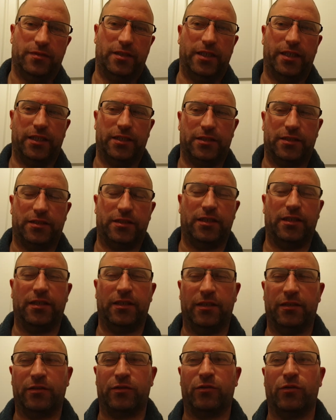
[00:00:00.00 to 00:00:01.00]

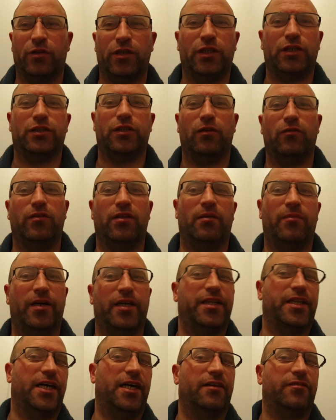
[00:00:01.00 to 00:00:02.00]
it's going to sound a
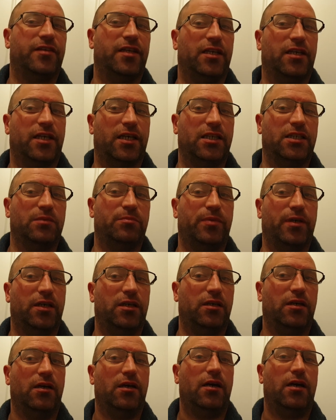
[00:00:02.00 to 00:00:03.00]
bit daft here, guys,
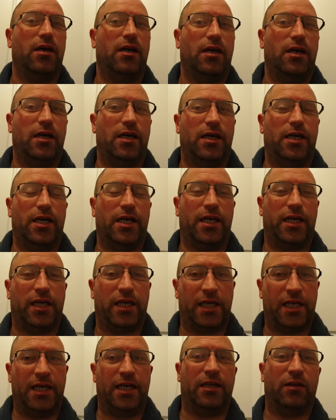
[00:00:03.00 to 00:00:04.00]
but I
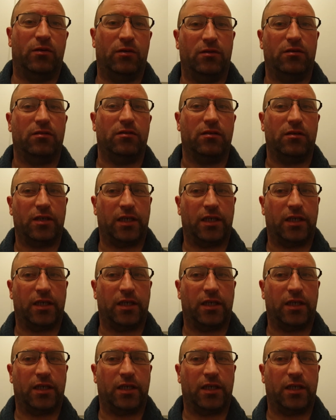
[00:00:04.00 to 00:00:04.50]
cannot